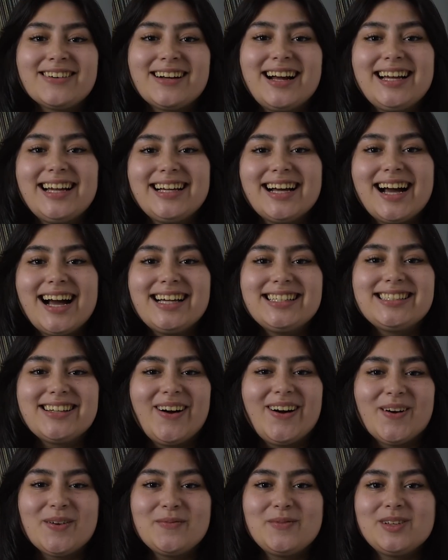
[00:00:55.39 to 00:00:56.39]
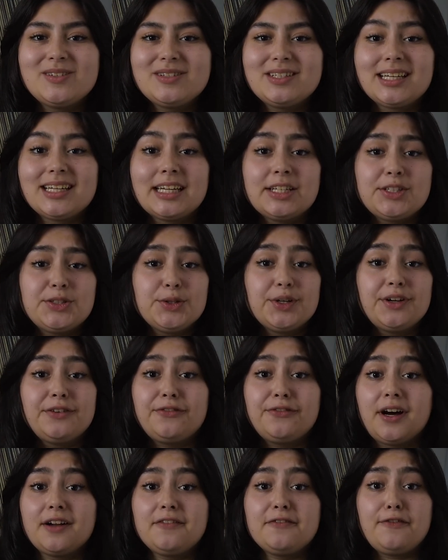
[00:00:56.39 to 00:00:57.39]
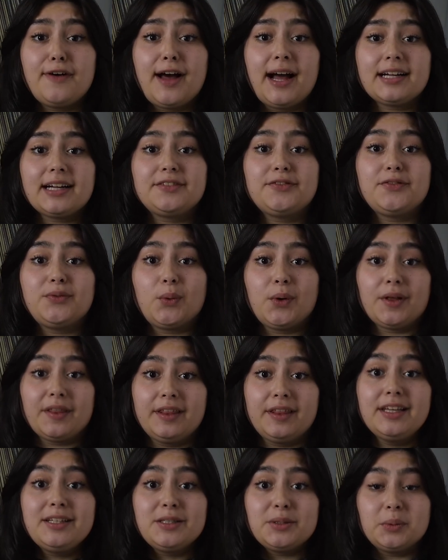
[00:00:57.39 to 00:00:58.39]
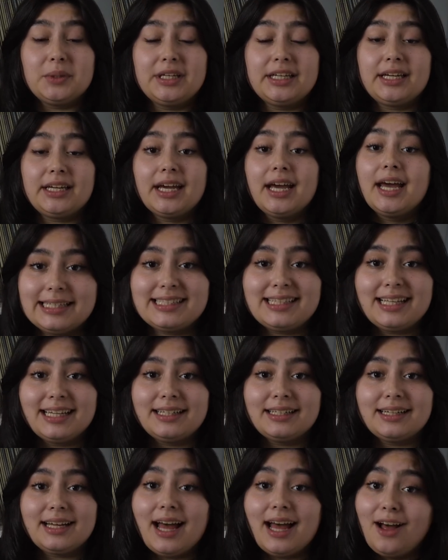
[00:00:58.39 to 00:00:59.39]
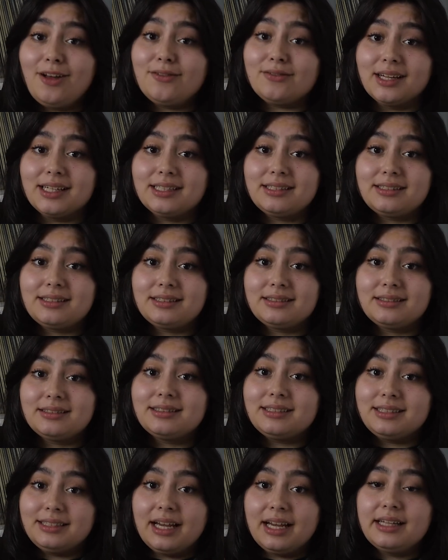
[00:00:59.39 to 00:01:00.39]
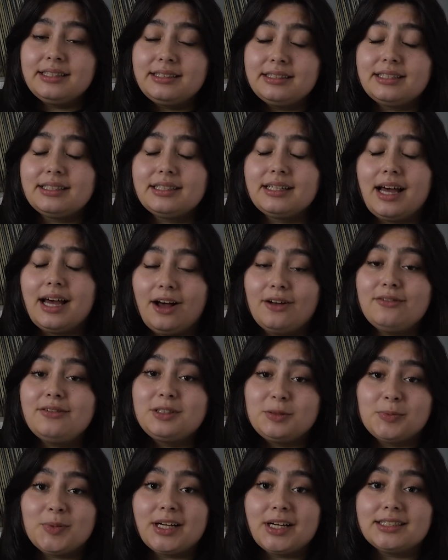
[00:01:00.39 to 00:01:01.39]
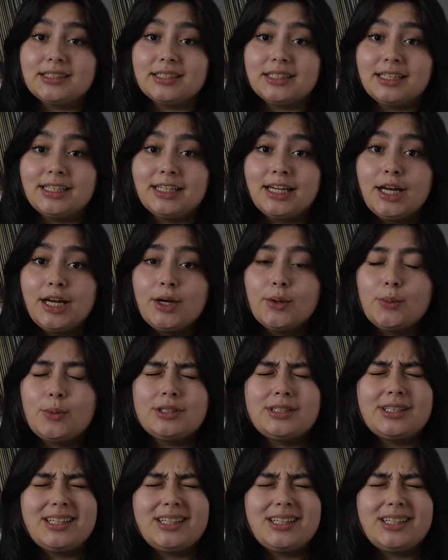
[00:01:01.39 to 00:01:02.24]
right, guys, our music history fun fact for this week is that Elvis, yes, Elvis Presley, was